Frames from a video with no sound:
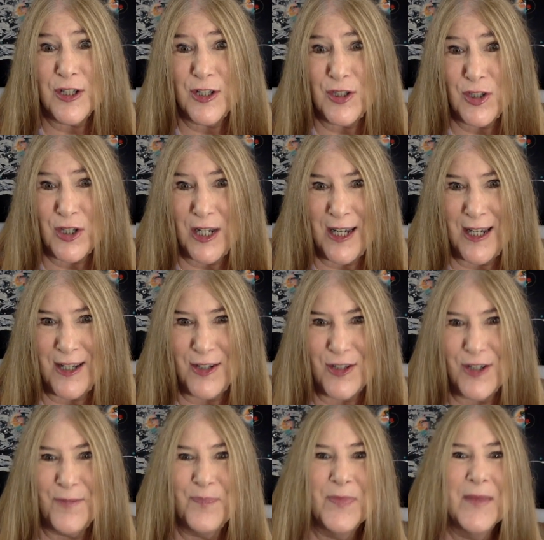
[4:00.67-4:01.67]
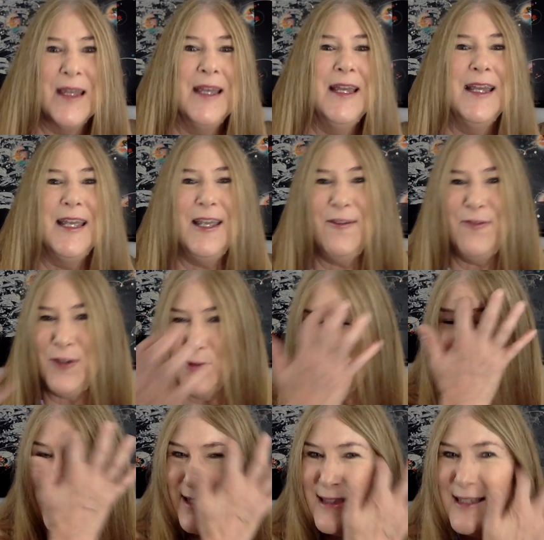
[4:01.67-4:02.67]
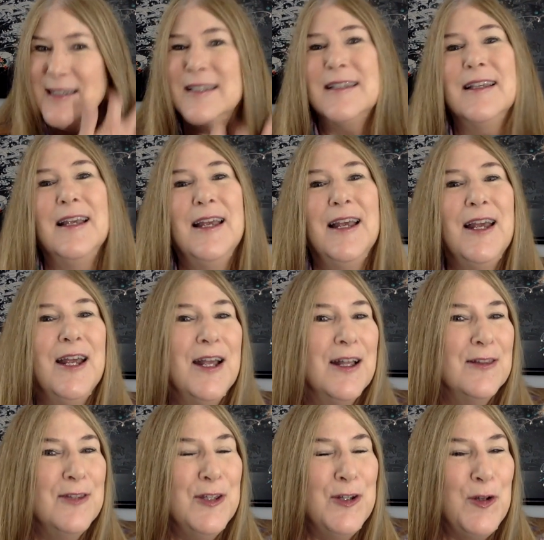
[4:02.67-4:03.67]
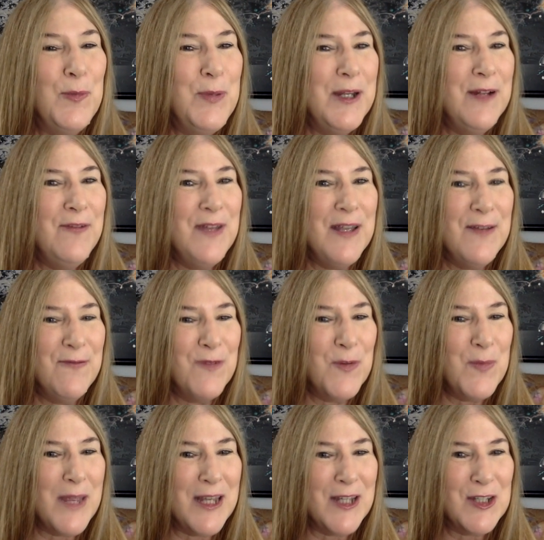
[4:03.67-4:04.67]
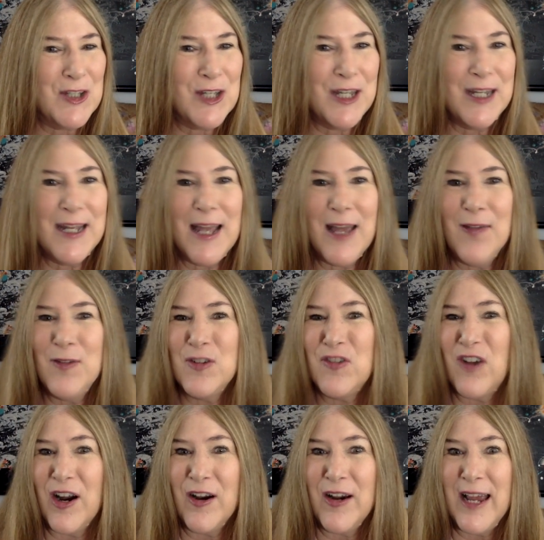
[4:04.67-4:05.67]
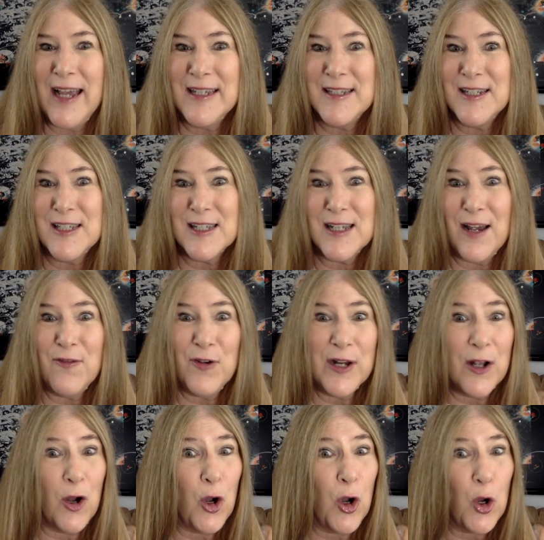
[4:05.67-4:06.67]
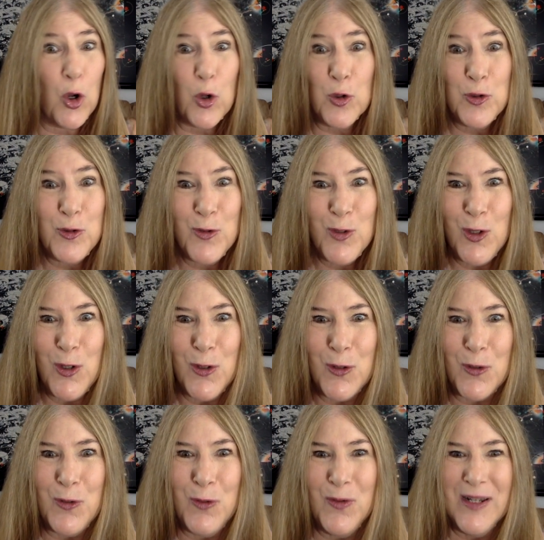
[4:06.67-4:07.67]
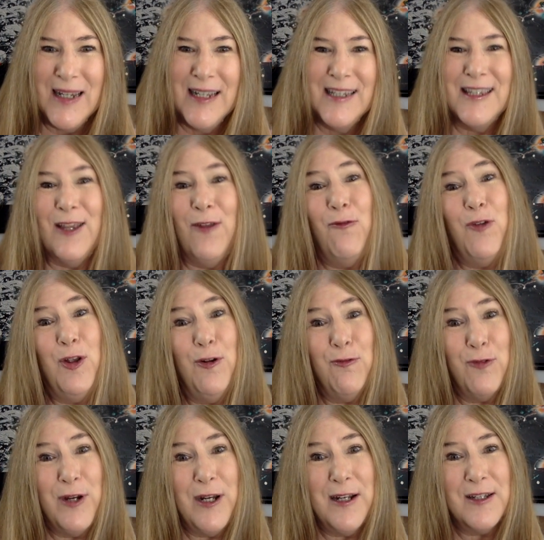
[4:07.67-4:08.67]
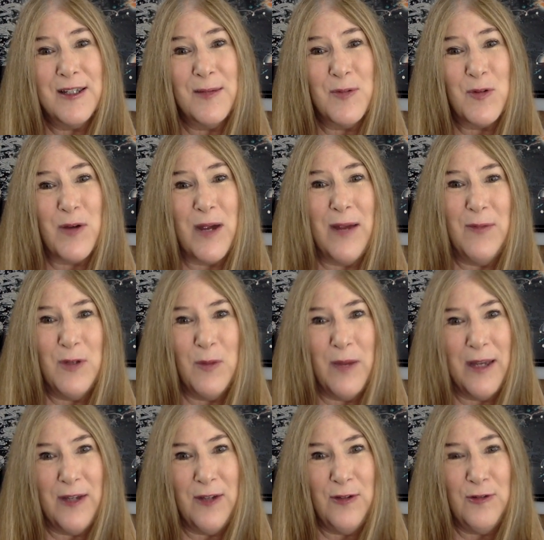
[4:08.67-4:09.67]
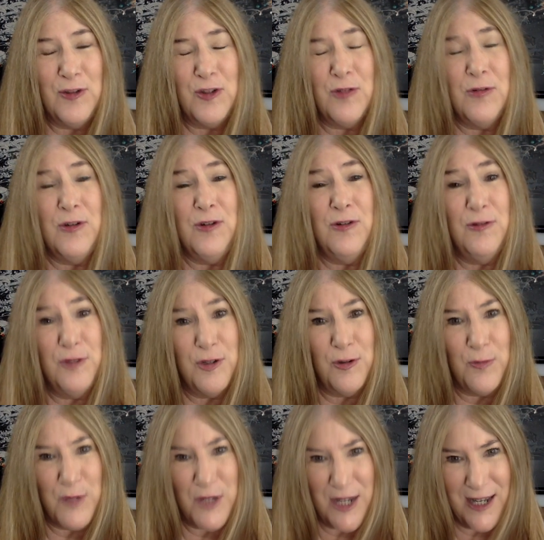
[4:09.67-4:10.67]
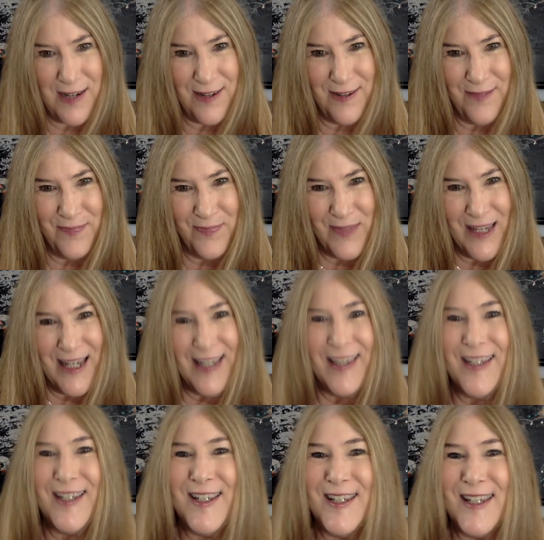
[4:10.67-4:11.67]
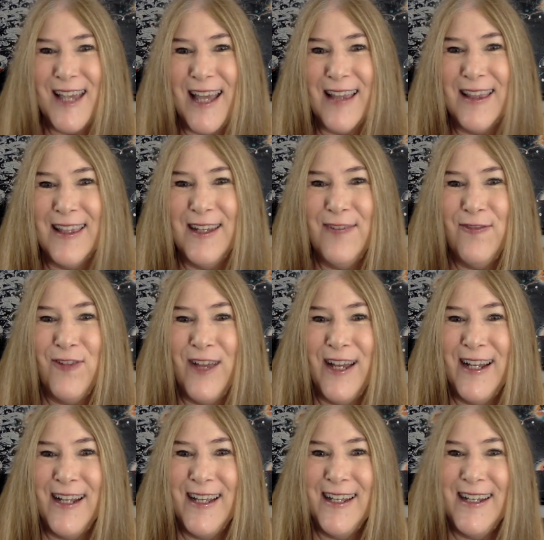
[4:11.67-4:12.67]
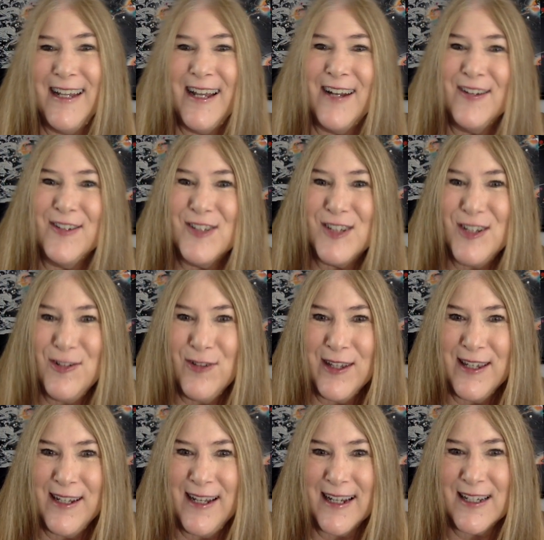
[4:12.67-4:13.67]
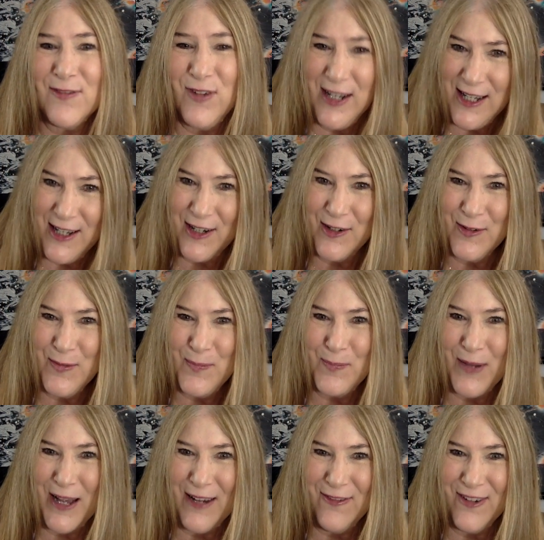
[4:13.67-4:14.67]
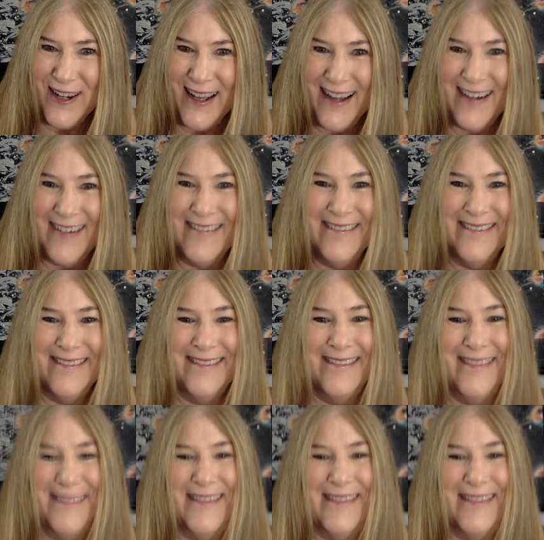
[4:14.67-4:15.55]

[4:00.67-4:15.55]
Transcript: to change. If you like this little bit of information as far as discovering a whole new you, then feel free to subscribe to my YouTube channel. This is Kathleen Flanagan, and I'll see you on the next video. Bye for now.